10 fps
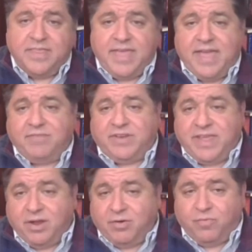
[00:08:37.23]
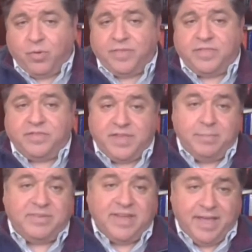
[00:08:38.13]
they have to care for at the
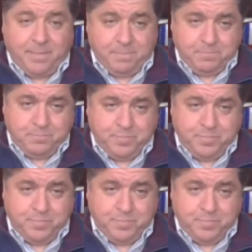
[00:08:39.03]
same time.